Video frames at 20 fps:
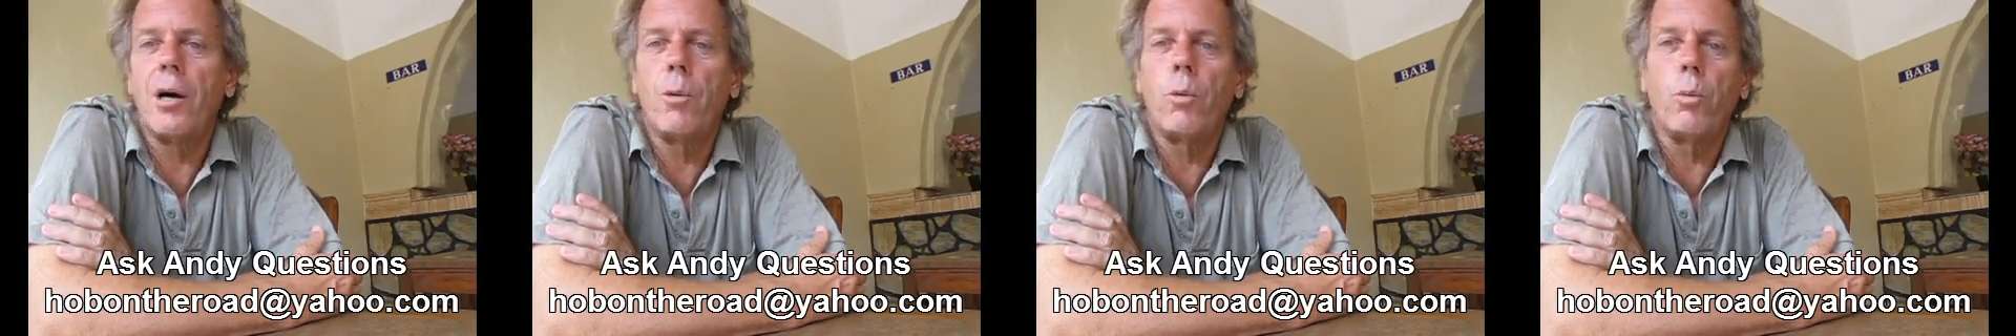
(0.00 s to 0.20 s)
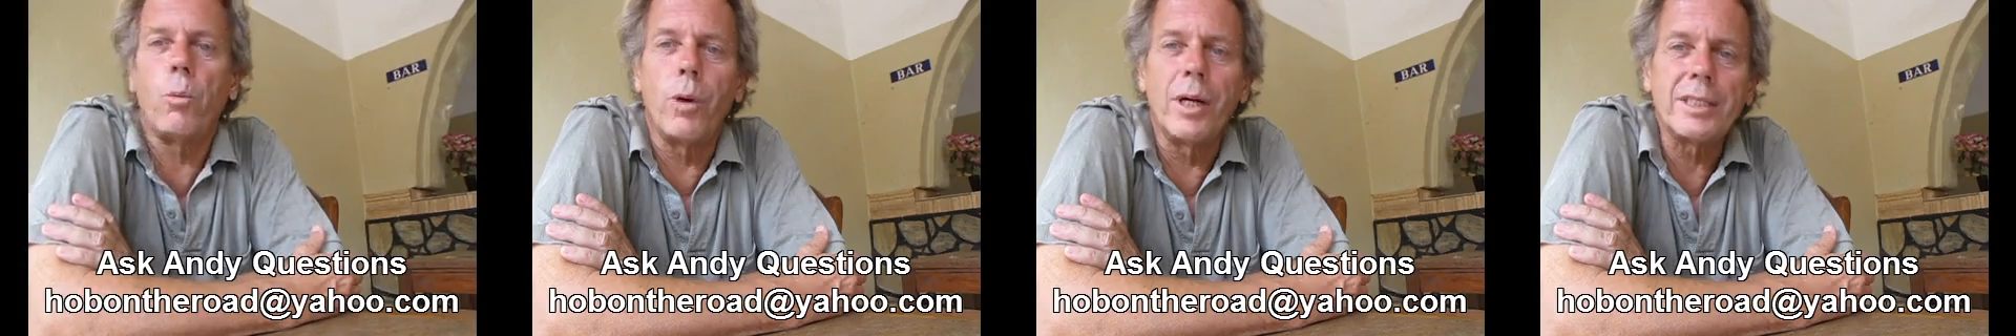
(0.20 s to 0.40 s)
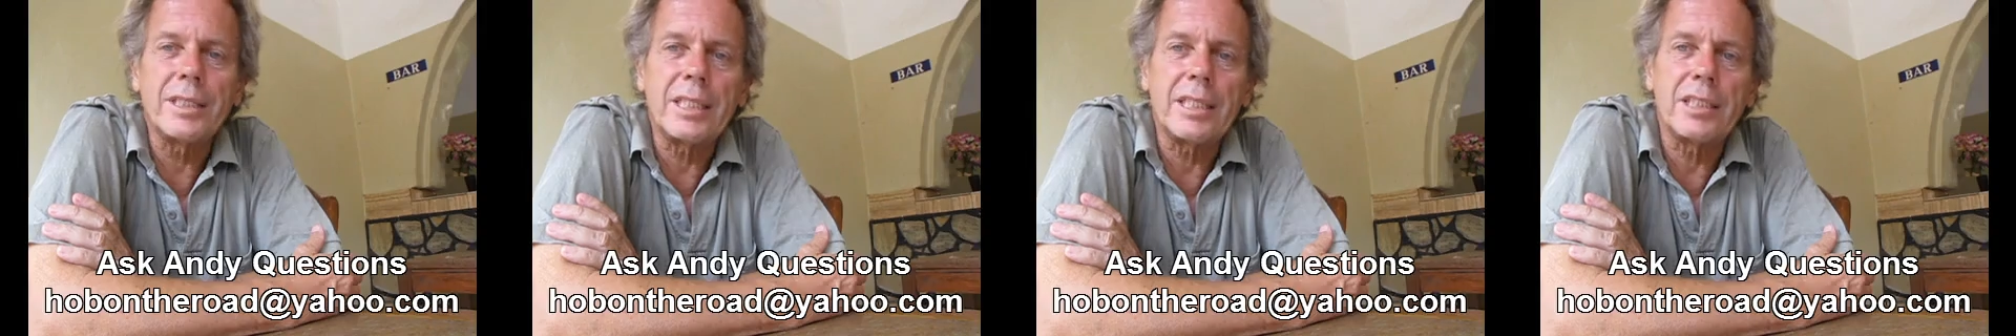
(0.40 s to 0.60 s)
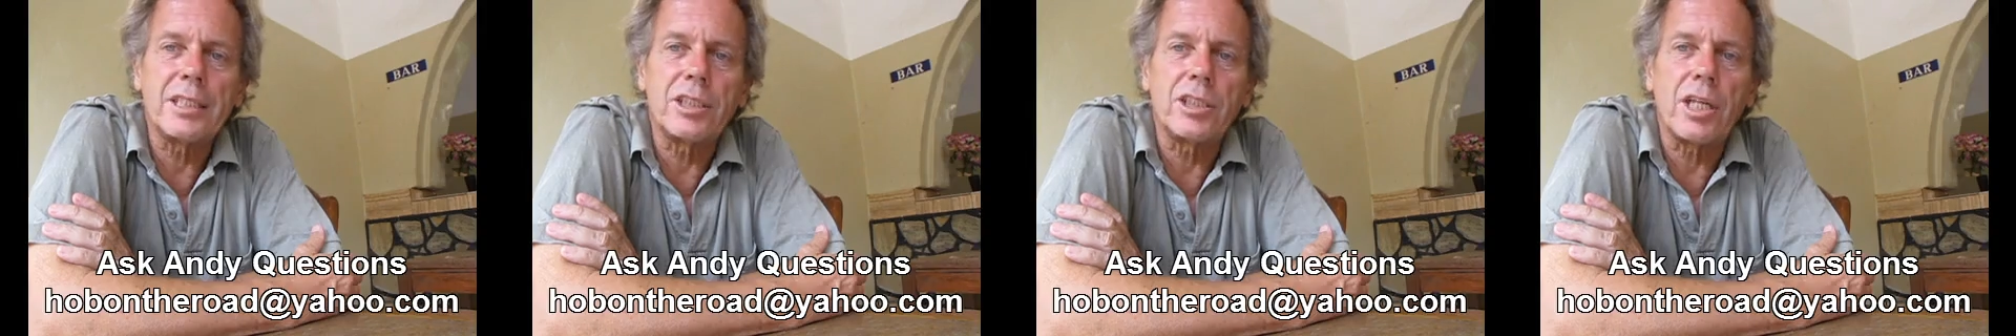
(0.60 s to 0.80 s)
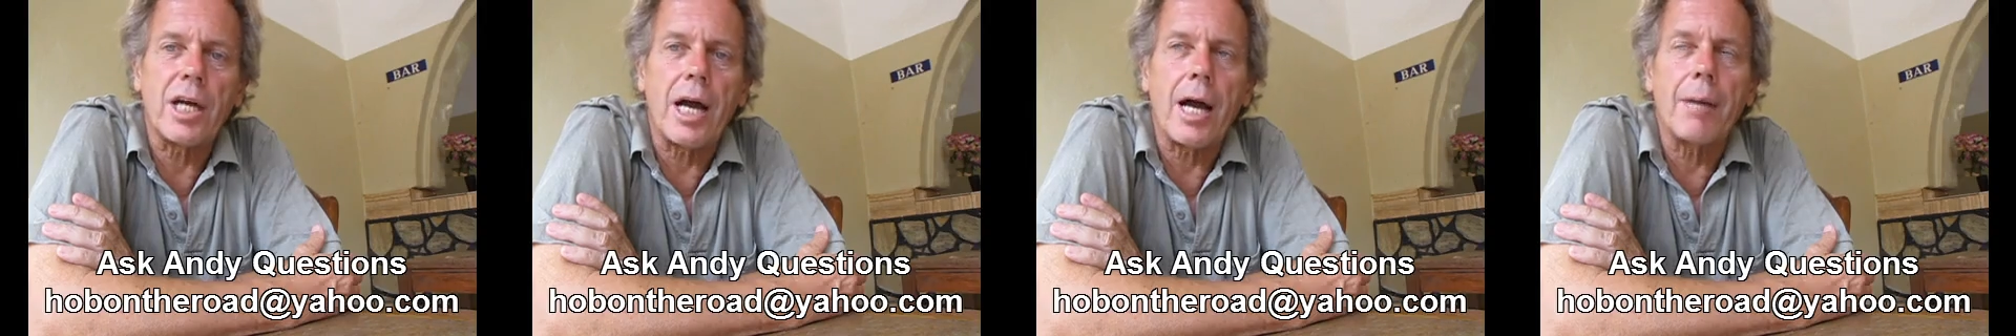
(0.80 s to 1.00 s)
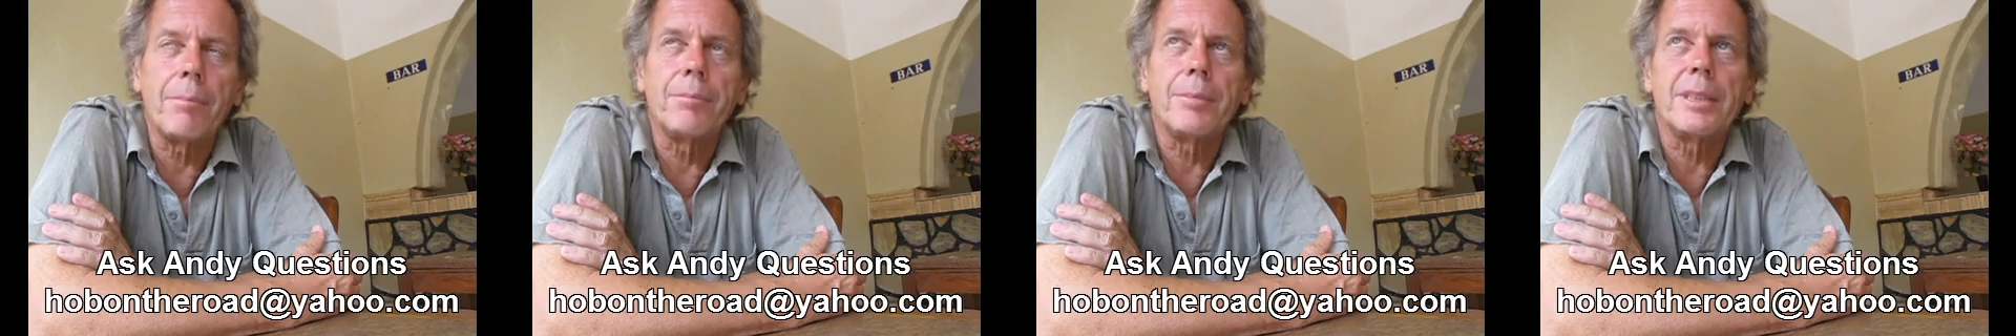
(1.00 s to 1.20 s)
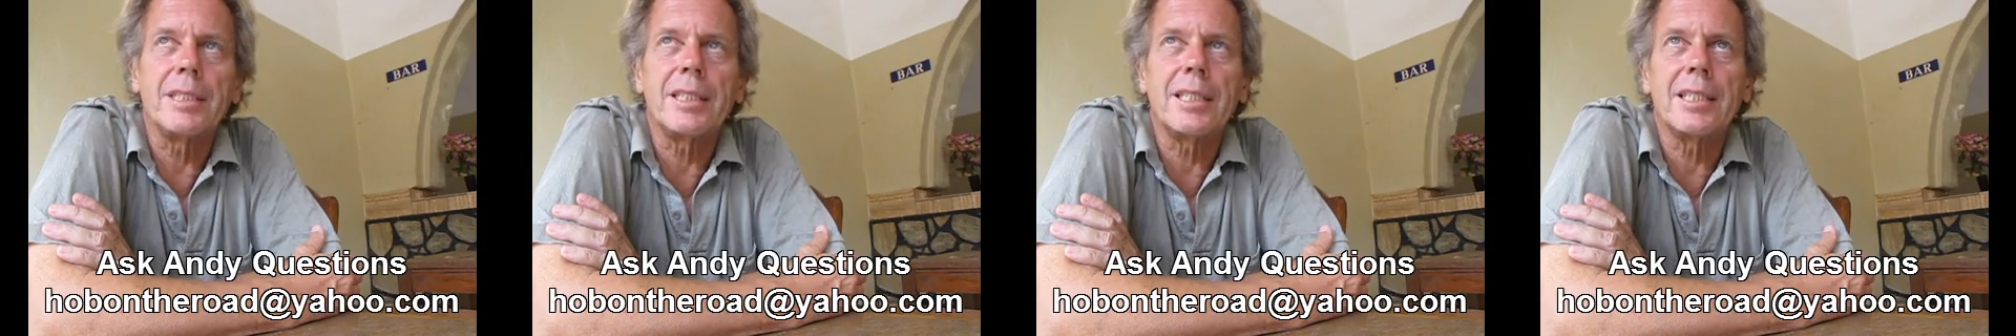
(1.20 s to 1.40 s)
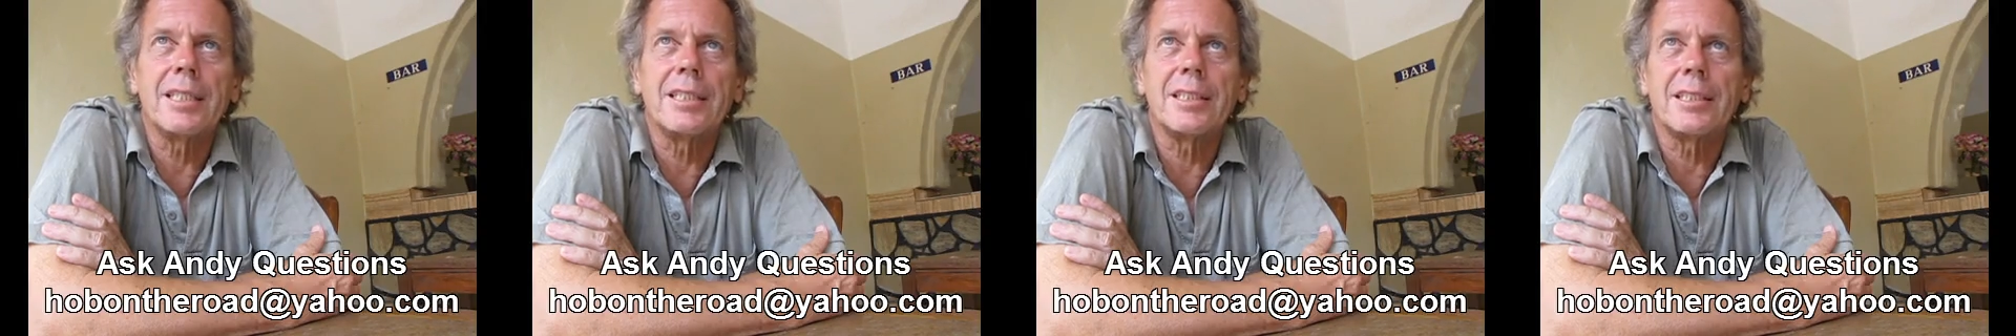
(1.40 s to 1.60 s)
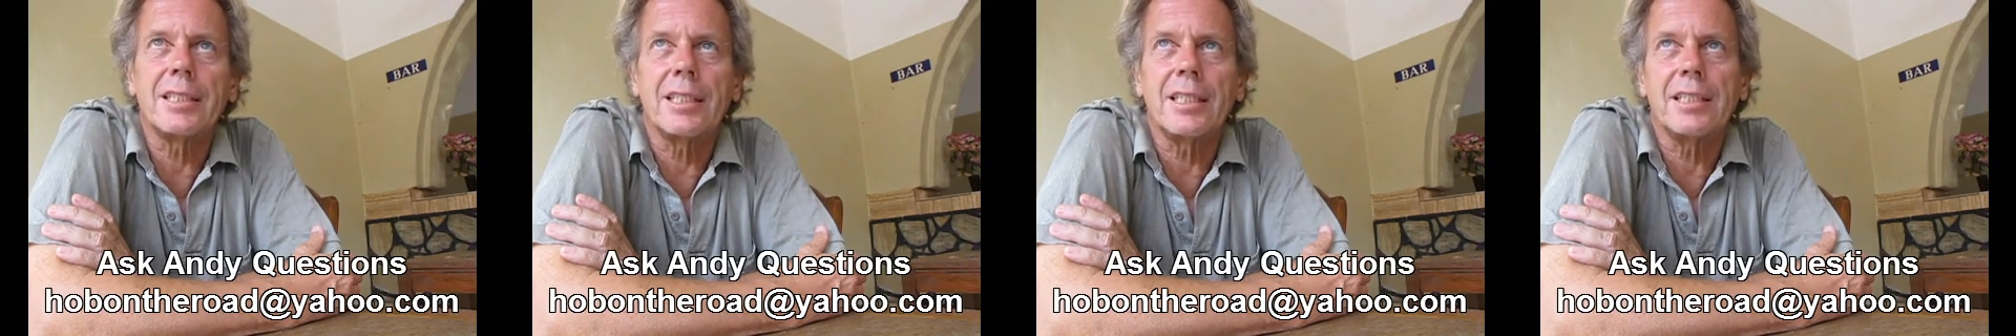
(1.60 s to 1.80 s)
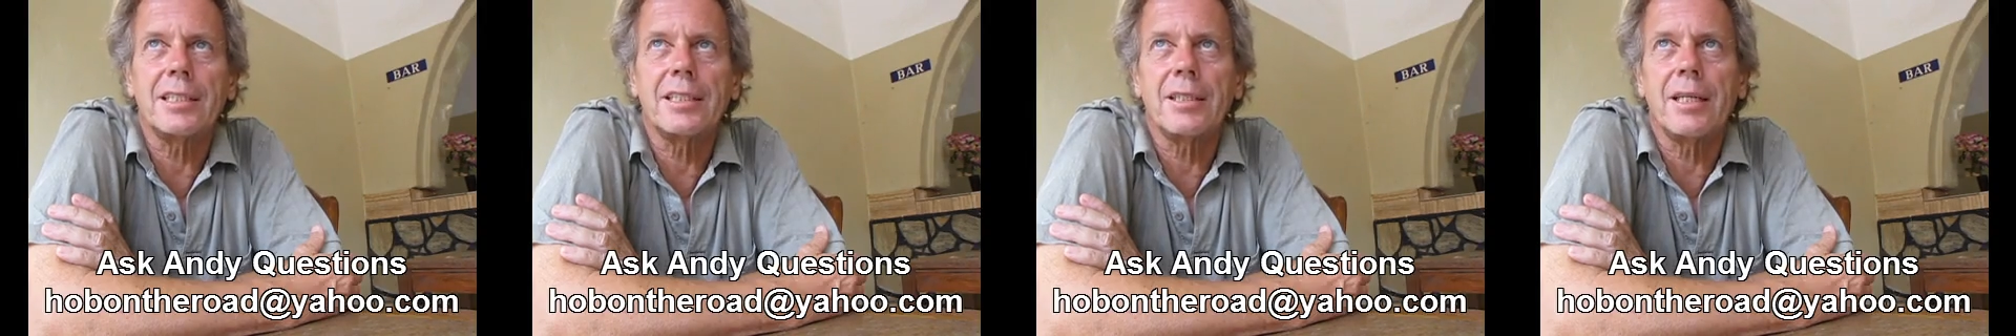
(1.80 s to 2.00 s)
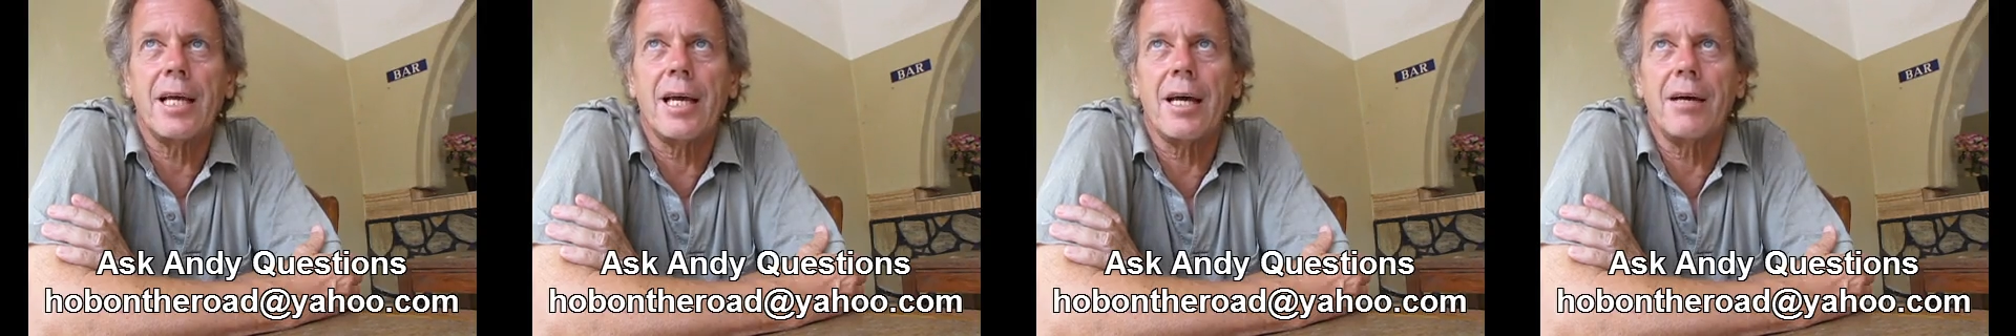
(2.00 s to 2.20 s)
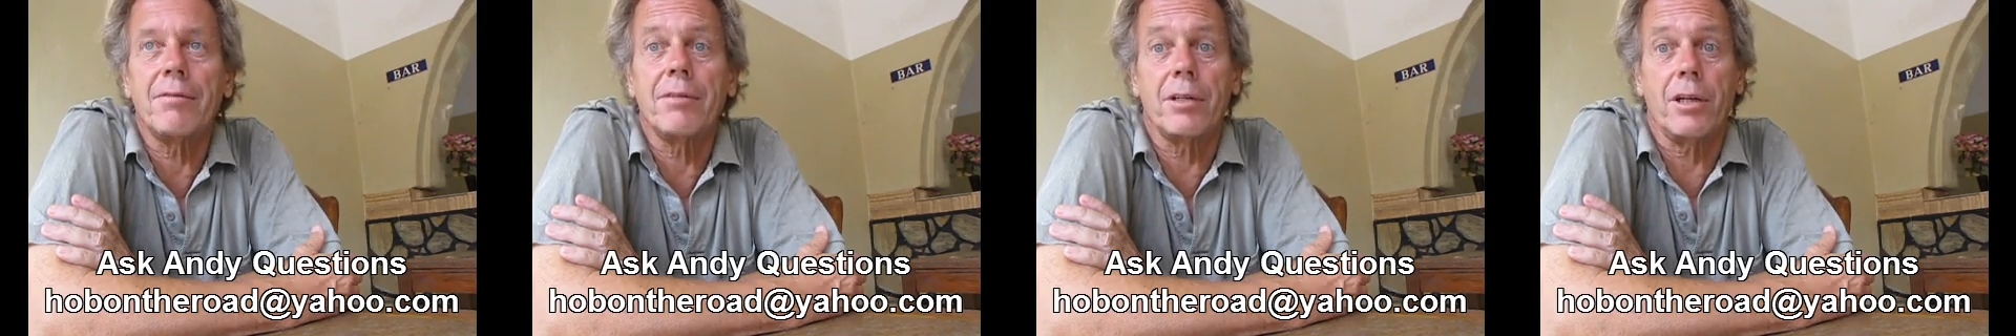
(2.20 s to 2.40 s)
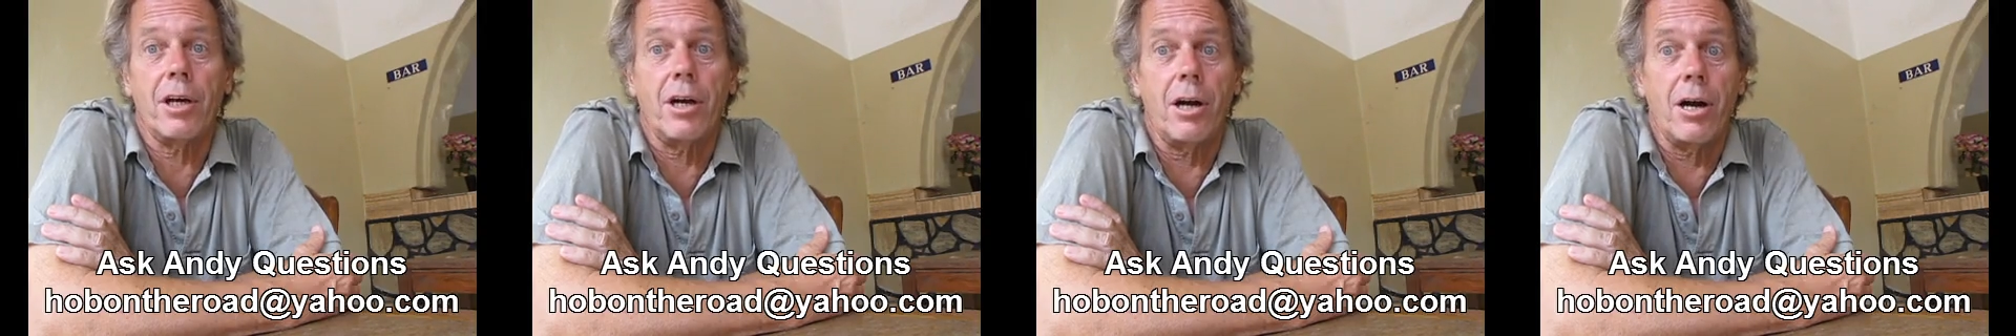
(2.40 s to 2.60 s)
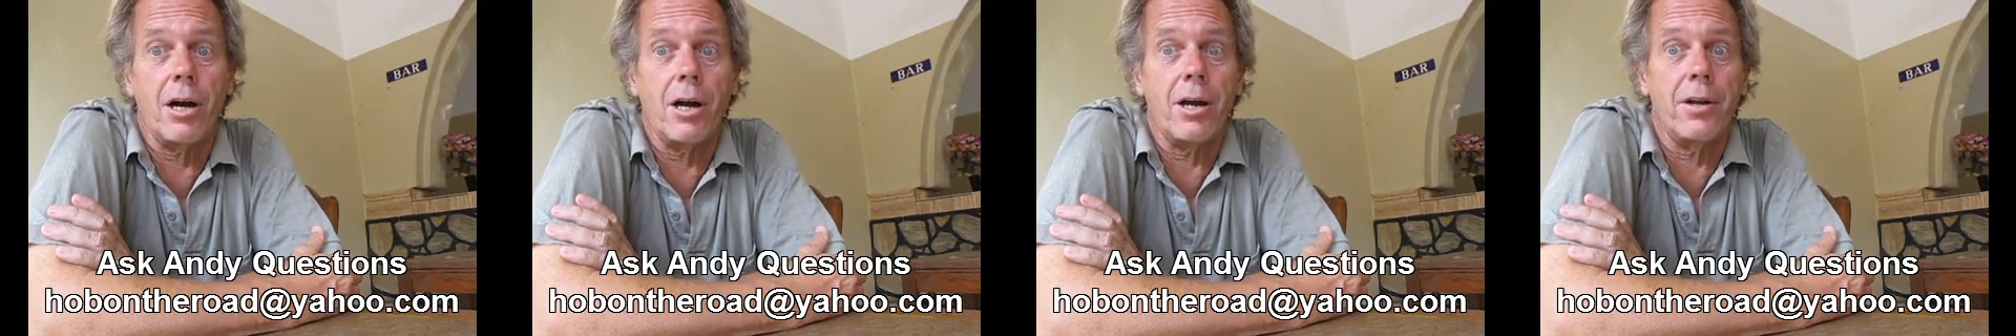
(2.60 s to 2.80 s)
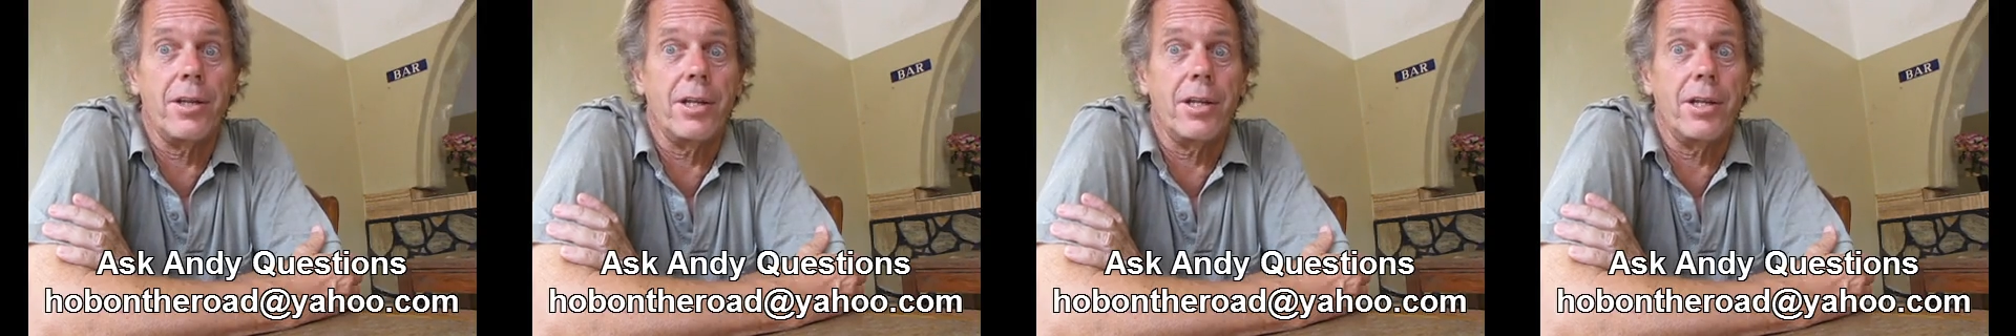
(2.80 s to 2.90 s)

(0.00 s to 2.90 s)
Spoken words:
want these jobs because they get to have a car,